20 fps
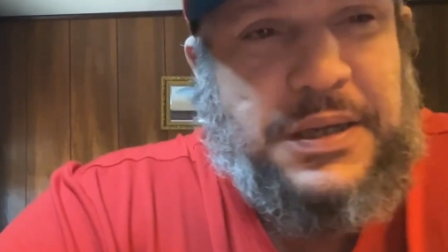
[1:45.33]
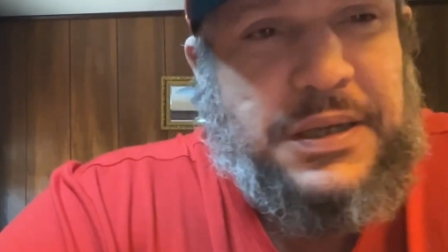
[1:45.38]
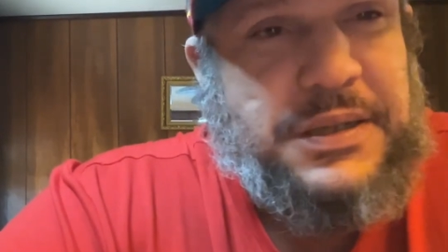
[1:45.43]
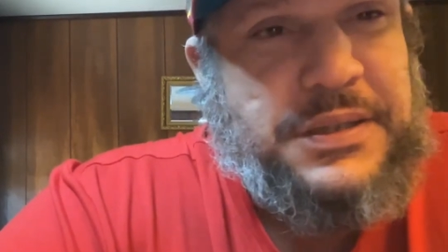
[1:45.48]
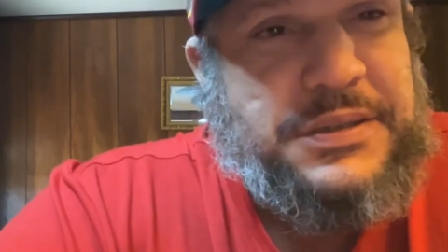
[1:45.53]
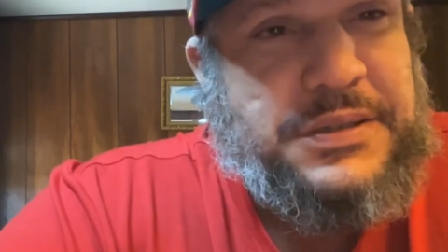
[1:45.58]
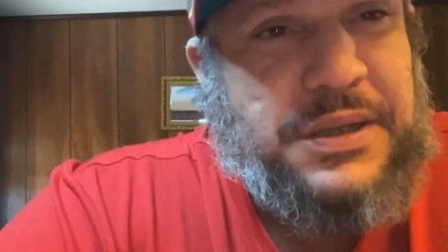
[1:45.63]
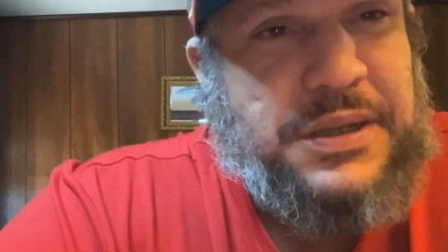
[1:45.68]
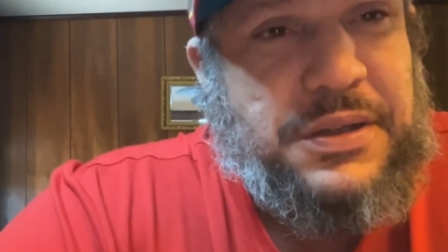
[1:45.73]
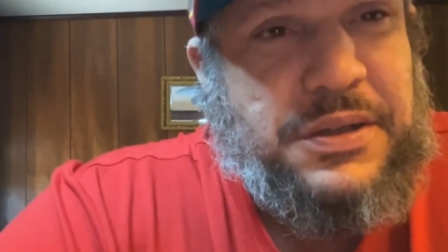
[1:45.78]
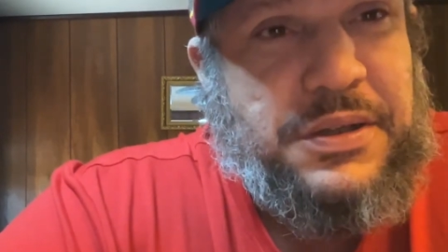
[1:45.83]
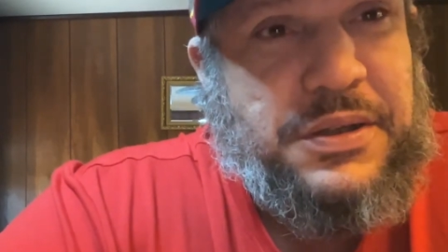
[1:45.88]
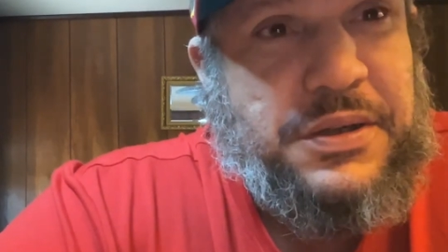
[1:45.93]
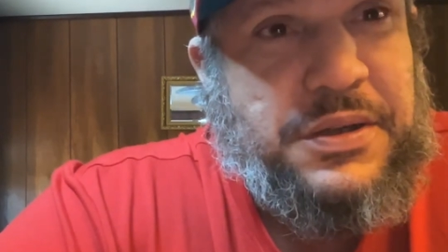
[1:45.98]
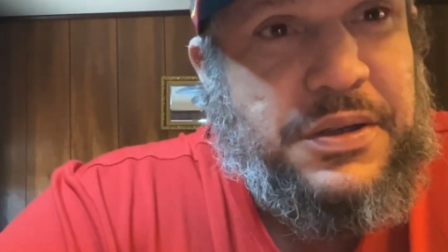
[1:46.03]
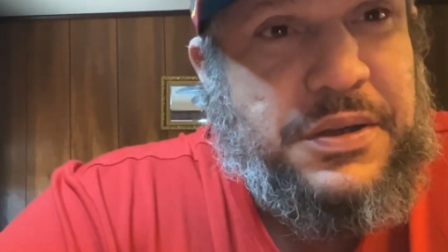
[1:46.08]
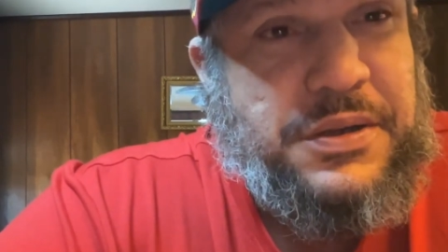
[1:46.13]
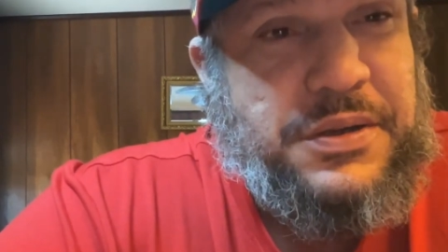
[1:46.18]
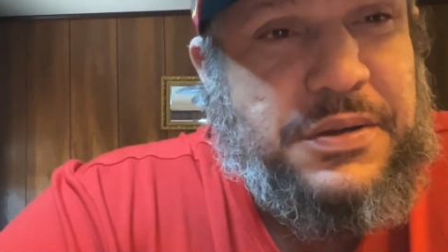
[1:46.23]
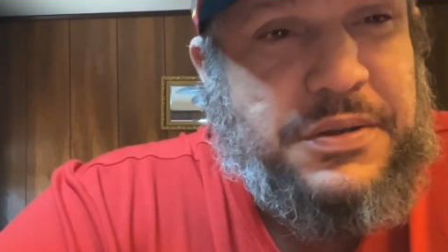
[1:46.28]
So the
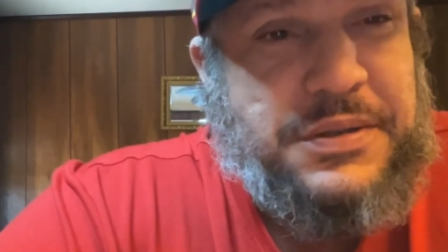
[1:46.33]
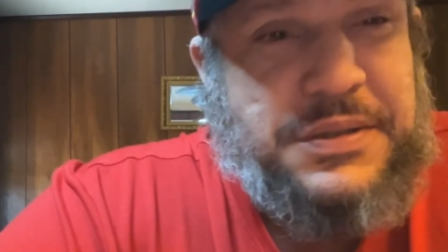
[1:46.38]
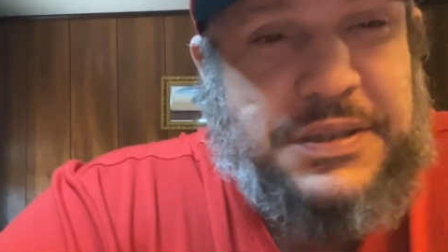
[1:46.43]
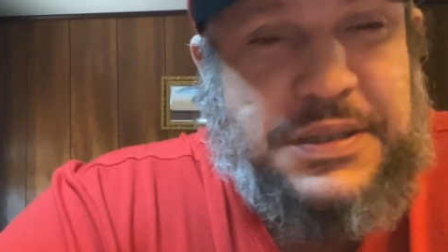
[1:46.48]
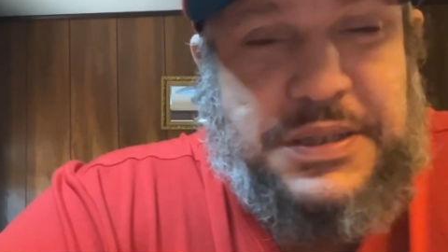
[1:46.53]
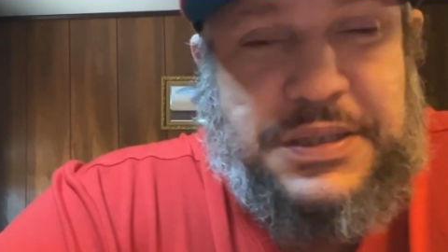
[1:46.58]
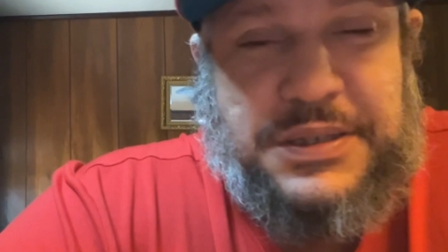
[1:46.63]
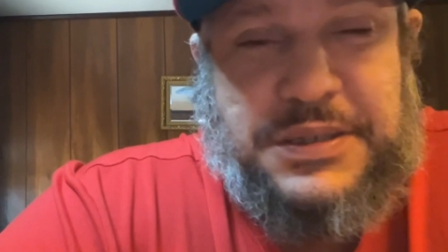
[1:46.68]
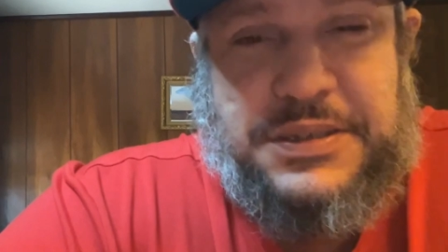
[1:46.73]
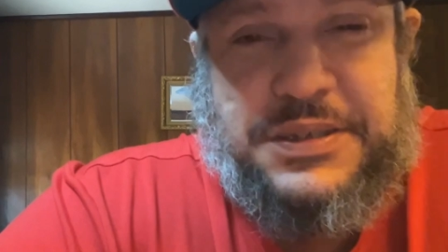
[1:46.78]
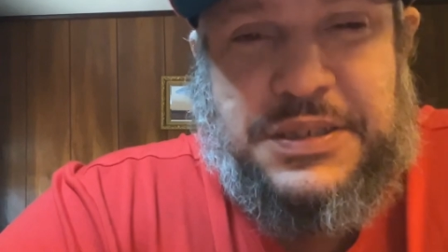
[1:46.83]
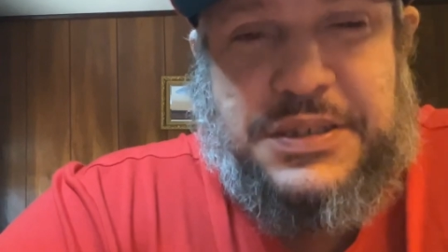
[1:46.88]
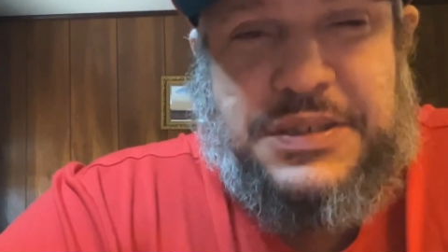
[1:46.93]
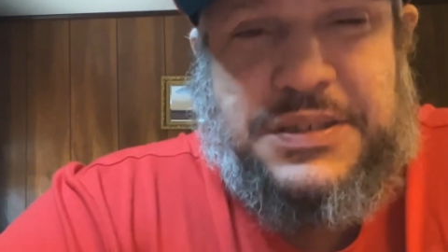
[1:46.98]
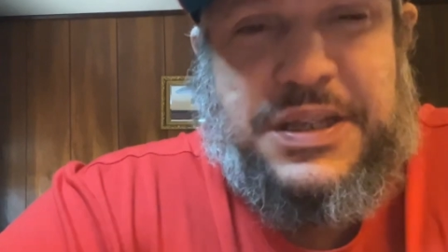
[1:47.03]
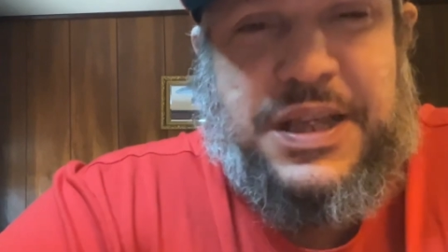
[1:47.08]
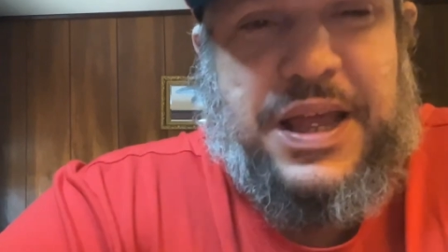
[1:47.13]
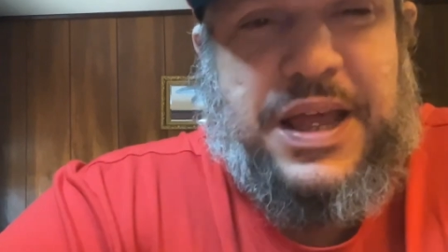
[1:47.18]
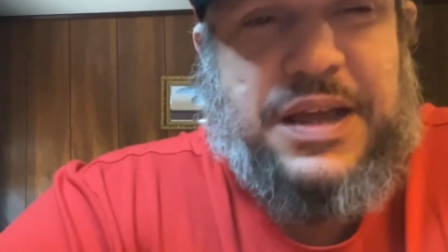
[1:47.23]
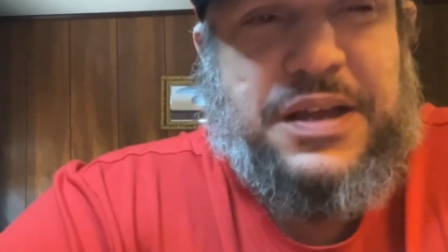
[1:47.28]
good news is, she said,